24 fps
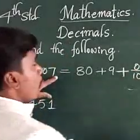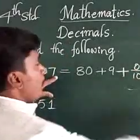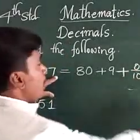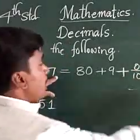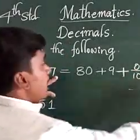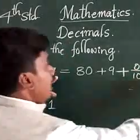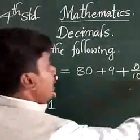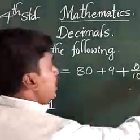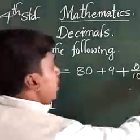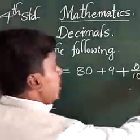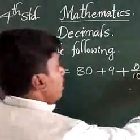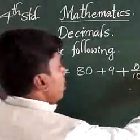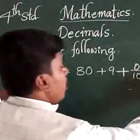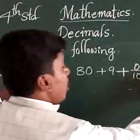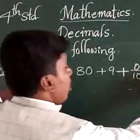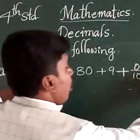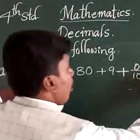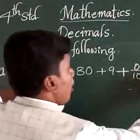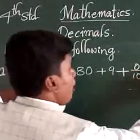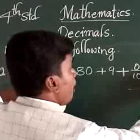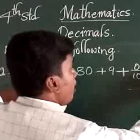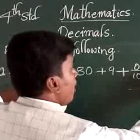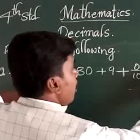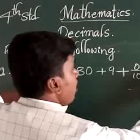many
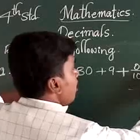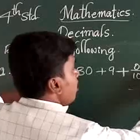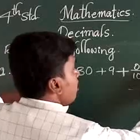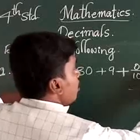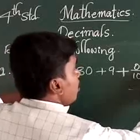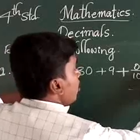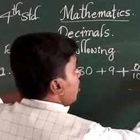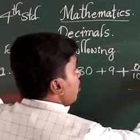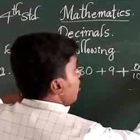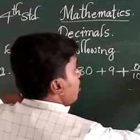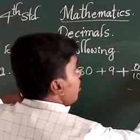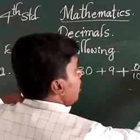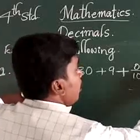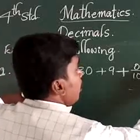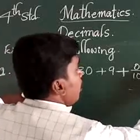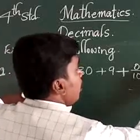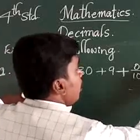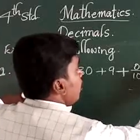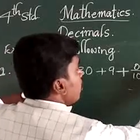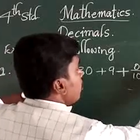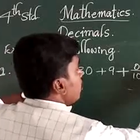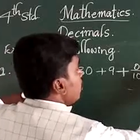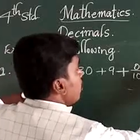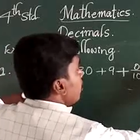hundredths are
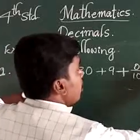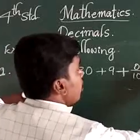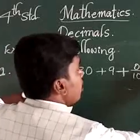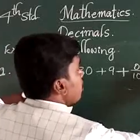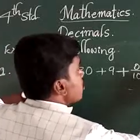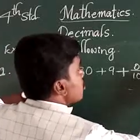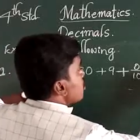there? There are